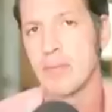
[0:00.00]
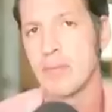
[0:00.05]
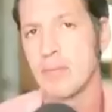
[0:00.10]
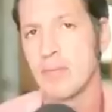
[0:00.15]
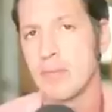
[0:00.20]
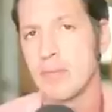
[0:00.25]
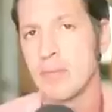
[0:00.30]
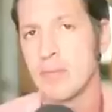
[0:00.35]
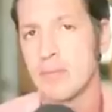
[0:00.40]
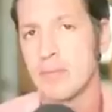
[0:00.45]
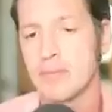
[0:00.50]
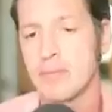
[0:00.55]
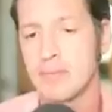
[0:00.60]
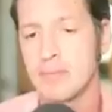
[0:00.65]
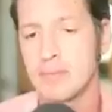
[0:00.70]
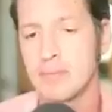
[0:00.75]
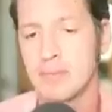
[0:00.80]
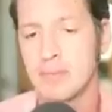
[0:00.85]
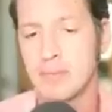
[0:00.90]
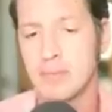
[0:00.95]

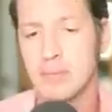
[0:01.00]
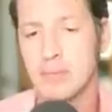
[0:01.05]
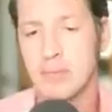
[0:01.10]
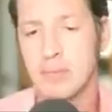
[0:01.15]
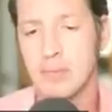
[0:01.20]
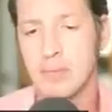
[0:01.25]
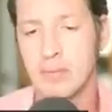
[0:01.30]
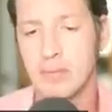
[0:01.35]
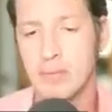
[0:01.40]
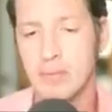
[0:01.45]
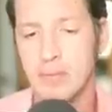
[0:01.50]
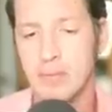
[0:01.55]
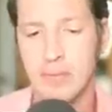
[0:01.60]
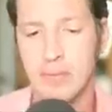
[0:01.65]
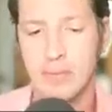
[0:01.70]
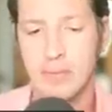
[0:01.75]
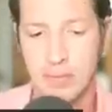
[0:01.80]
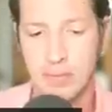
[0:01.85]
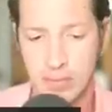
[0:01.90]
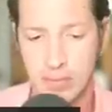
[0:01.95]

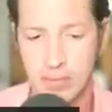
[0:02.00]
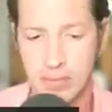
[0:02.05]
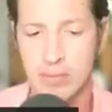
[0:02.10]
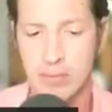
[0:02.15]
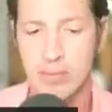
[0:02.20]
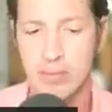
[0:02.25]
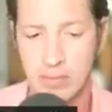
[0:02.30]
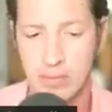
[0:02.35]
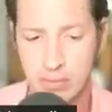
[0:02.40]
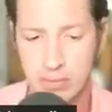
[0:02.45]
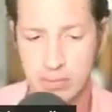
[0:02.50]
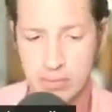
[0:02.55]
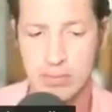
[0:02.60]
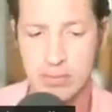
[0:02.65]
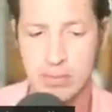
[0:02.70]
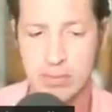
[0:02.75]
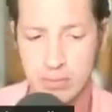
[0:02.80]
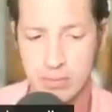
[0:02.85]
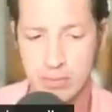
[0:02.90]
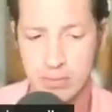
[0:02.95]

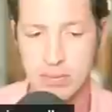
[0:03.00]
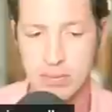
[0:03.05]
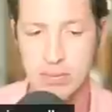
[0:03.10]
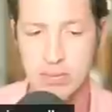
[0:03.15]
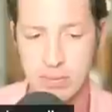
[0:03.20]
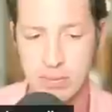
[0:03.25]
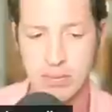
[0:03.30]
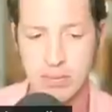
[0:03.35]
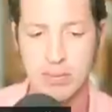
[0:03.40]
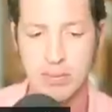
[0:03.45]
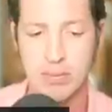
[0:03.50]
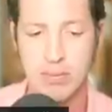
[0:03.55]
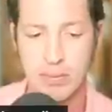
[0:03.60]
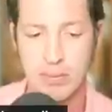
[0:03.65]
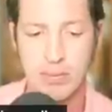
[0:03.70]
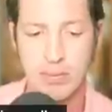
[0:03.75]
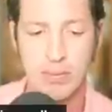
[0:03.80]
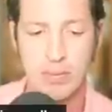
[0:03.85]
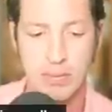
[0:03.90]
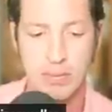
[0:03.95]

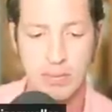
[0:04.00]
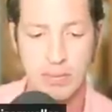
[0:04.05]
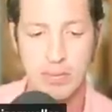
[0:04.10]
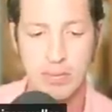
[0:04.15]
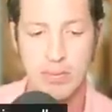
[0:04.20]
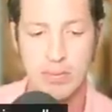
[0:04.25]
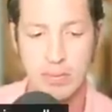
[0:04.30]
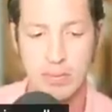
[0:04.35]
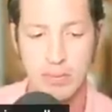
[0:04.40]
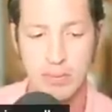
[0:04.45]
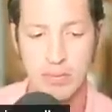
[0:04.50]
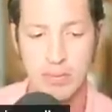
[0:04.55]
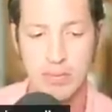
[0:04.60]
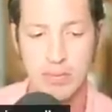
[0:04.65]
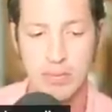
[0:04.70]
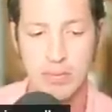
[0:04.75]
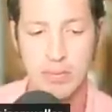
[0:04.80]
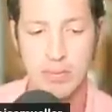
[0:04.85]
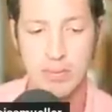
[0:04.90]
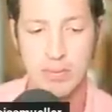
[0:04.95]

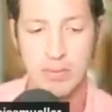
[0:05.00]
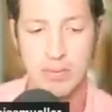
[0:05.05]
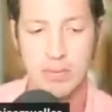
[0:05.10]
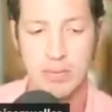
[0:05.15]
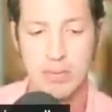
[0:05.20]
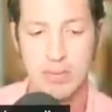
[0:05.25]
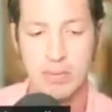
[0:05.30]
(silent)